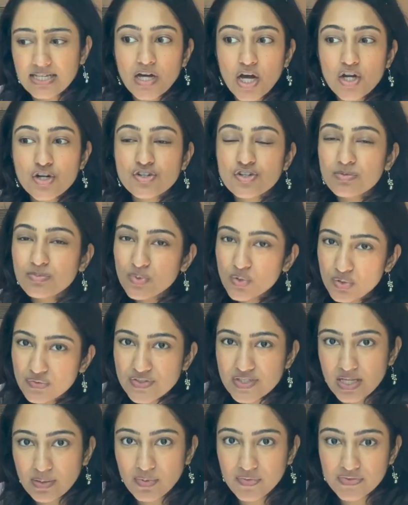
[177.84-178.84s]
remove
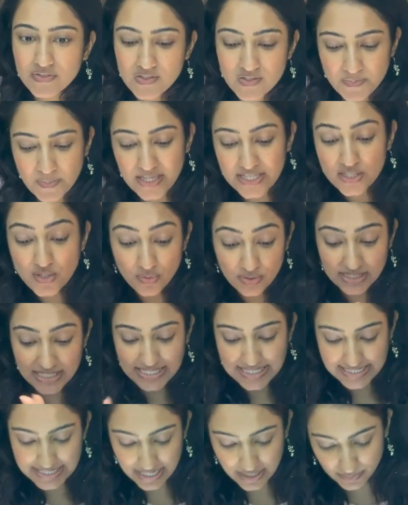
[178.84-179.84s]
some of the space. So
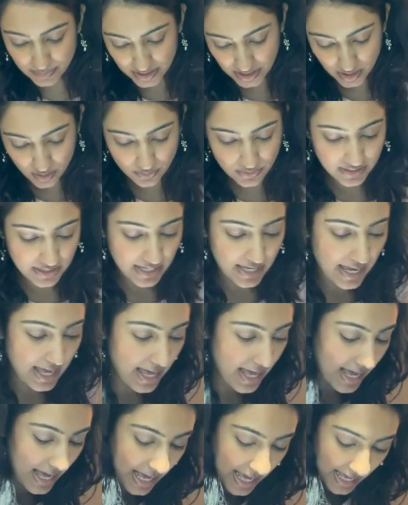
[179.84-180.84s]
this time around,
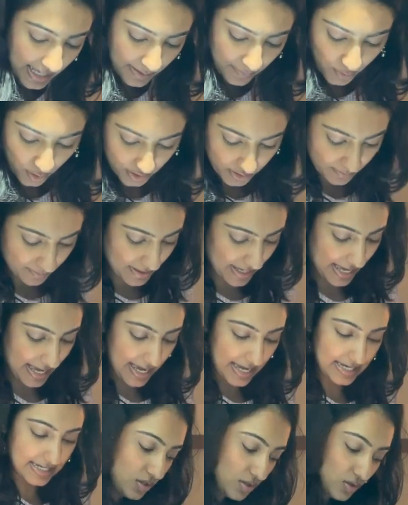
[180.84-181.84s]
I bought a
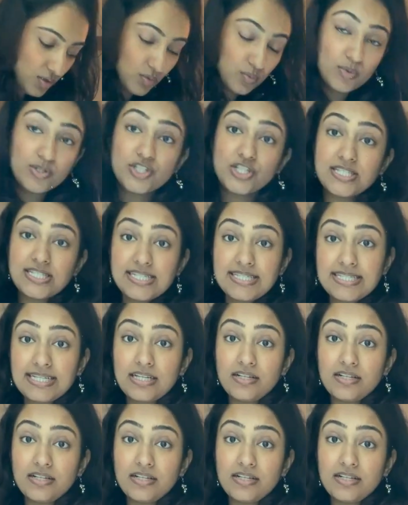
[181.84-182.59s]
bag with just a single